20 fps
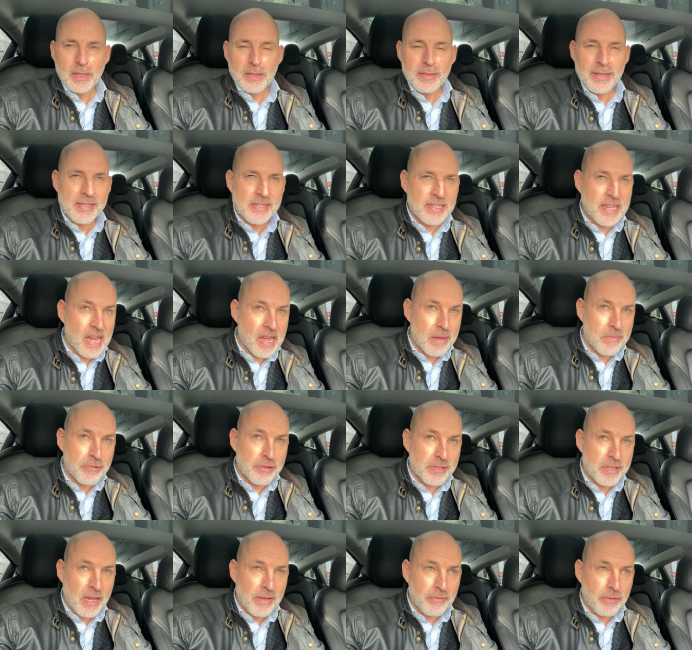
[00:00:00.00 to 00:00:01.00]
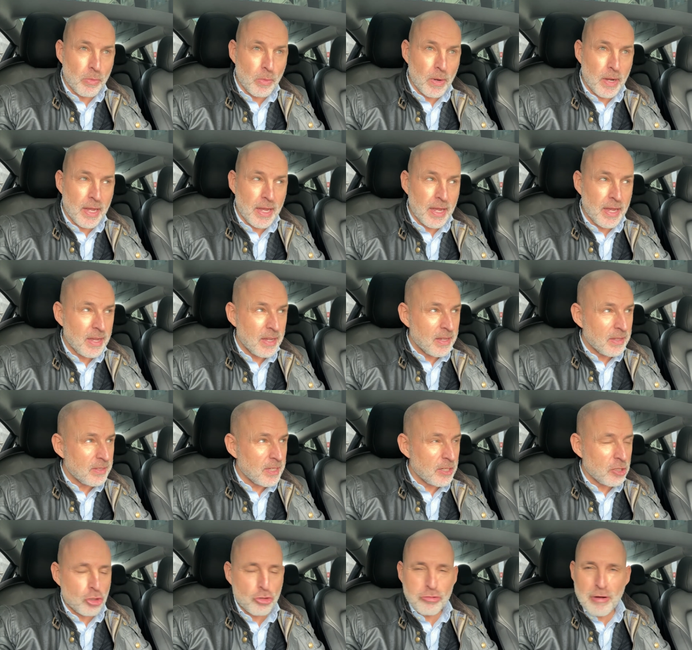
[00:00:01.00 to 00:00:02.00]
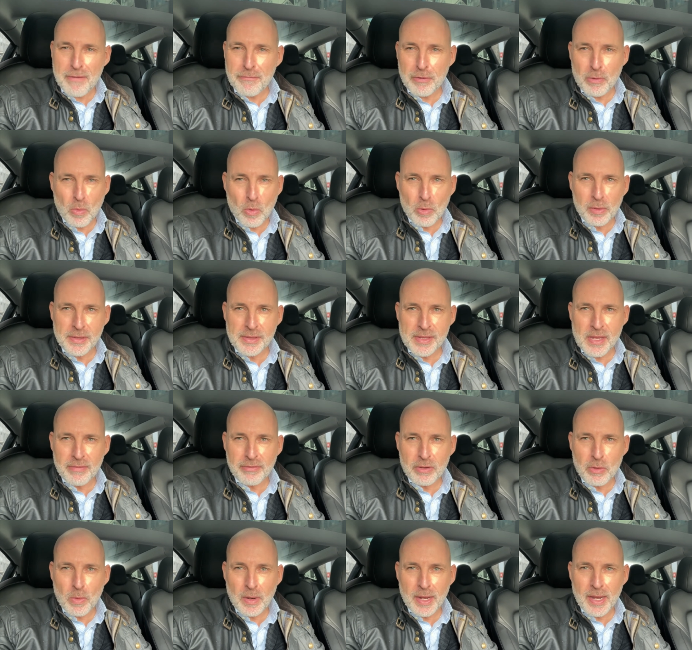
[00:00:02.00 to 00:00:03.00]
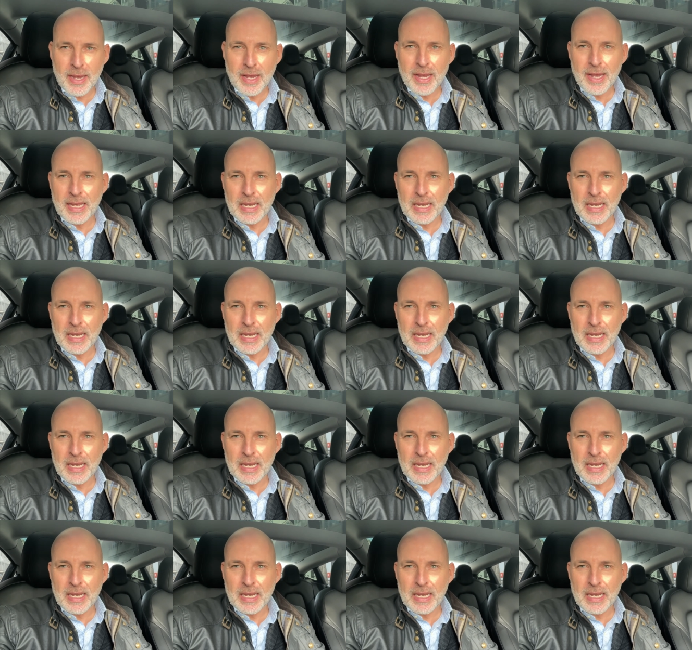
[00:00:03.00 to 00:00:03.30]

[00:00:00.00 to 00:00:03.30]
there's cameras everywhere, there's traffic wardens everywhere,